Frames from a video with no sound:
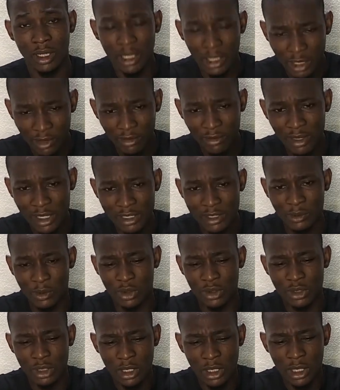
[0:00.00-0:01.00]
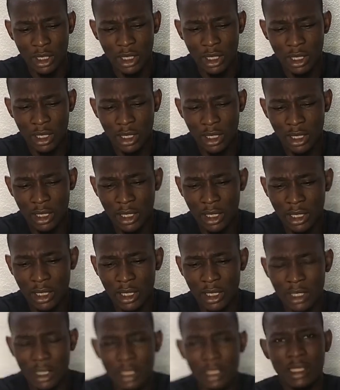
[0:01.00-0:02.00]
Giving it because
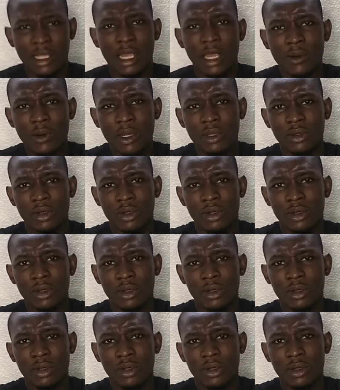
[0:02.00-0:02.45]
K1